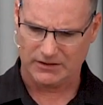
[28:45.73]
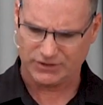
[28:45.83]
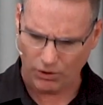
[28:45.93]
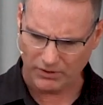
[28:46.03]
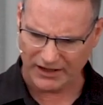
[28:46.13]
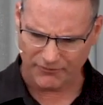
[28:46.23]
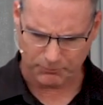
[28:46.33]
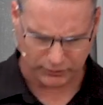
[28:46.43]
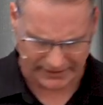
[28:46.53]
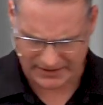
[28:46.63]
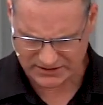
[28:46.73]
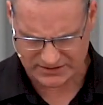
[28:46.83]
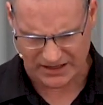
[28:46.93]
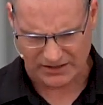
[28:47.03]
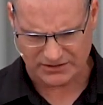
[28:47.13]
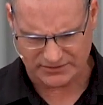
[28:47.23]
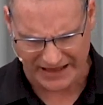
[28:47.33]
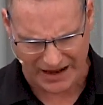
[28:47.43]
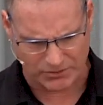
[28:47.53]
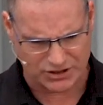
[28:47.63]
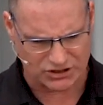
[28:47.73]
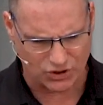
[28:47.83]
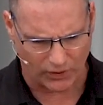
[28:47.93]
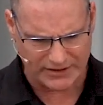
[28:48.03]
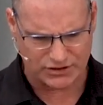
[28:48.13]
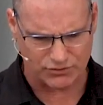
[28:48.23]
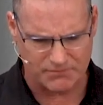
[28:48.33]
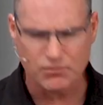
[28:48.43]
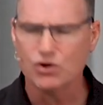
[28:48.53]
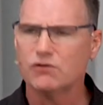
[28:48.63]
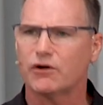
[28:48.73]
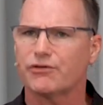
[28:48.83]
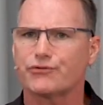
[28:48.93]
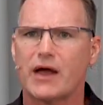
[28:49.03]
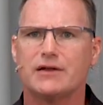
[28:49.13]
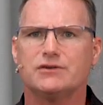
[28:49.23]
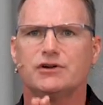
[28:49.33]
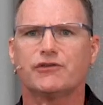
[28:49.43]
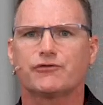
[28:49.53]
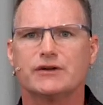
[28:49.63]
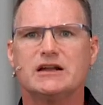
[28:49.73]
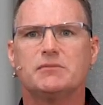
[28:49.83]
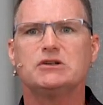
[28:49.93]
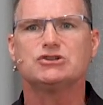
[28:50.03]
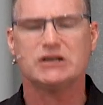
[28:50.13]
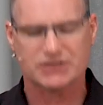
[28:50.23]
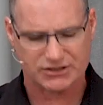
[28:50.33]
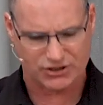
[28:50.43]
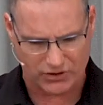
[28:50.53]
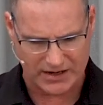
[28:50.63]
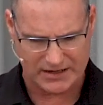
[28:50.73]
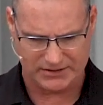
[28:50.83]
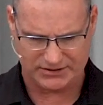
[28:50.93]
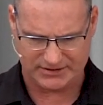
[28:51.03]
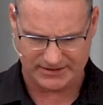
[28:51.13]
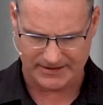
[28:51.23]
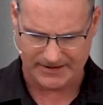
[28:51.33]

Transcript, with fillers: Don't give place to that which is going to remove or threaten your freedom in Jesus Christ.